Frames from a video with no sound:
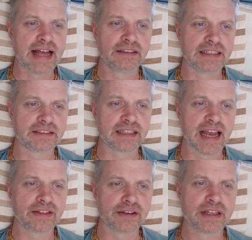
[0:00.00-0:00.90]
it
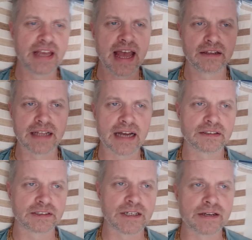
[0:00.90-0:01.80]
together, didn't they? Held
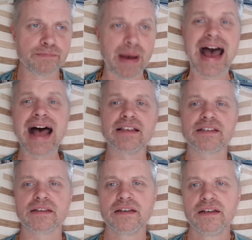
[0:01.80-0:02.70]
that
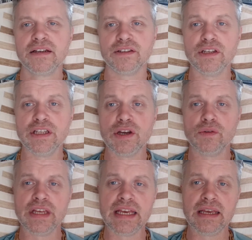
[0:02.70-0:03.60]
pass,
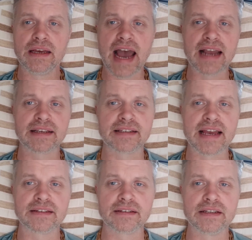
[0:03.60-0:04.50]
the
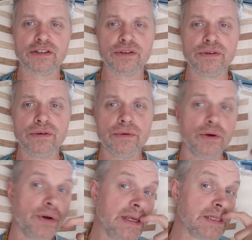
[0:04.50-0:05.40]
access into
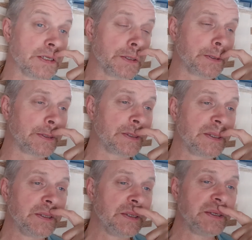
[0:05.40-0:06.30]
Greece, you know.
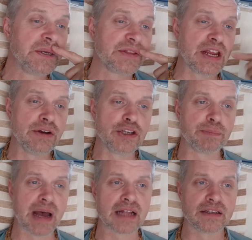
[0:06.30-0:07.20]
300
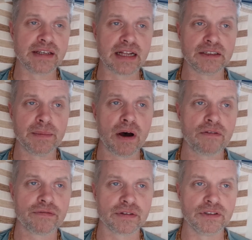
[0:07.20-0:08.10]
Spartans held them
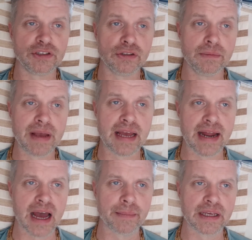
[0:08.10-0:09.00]
off until the main
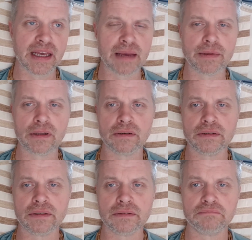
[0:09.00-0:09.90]
army came along and